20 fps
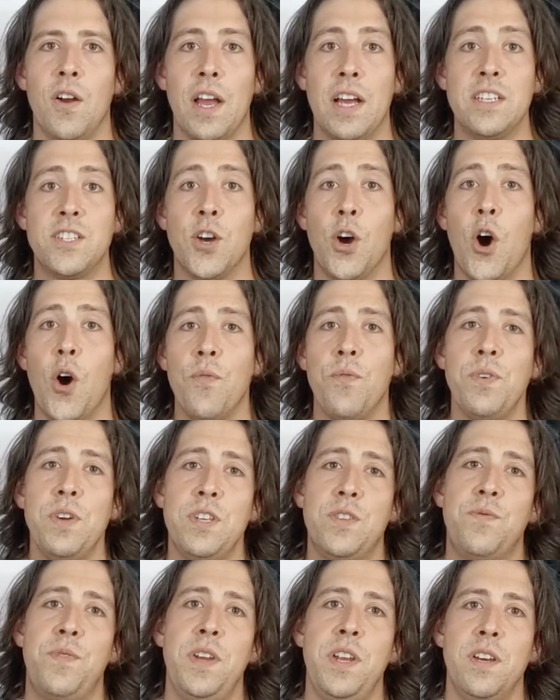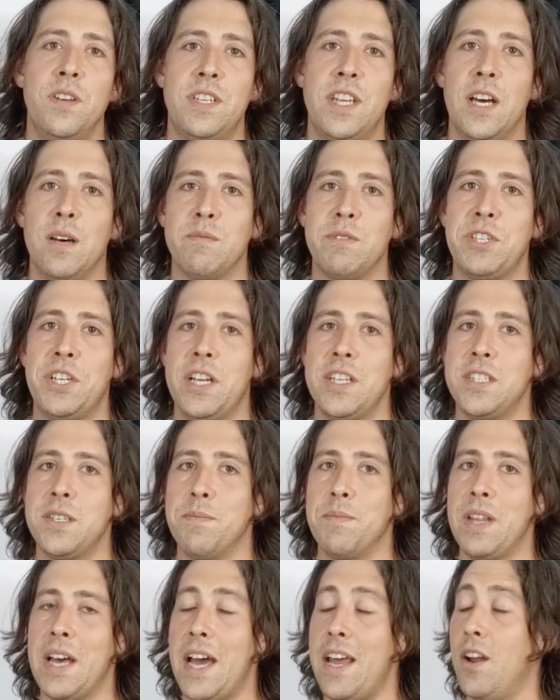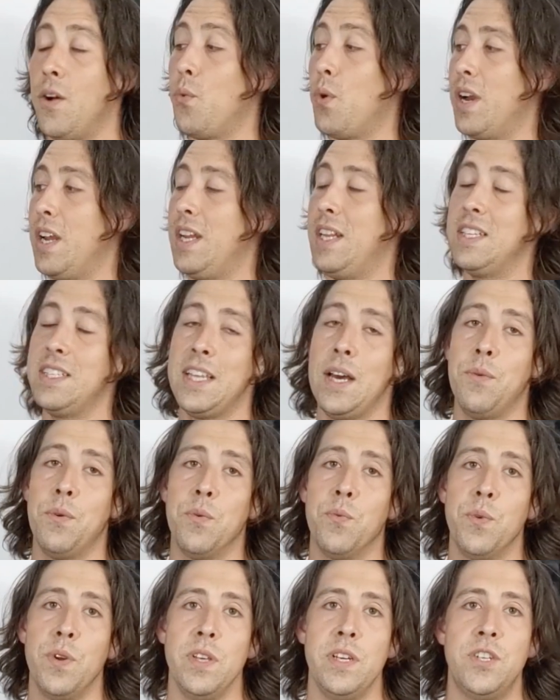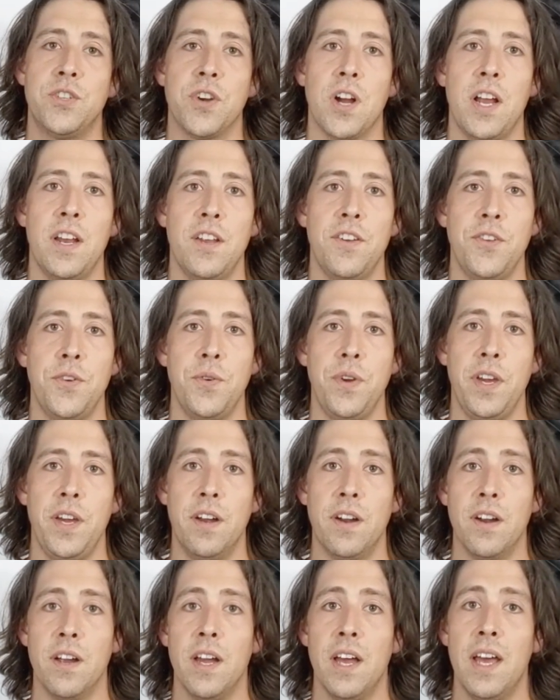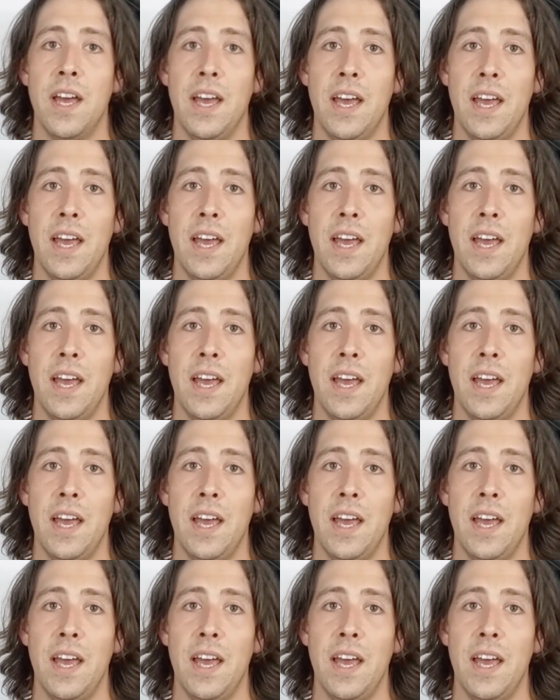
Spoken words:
Okay, so hopefully this video has helped shed some light on what it is that we're really trying to do here.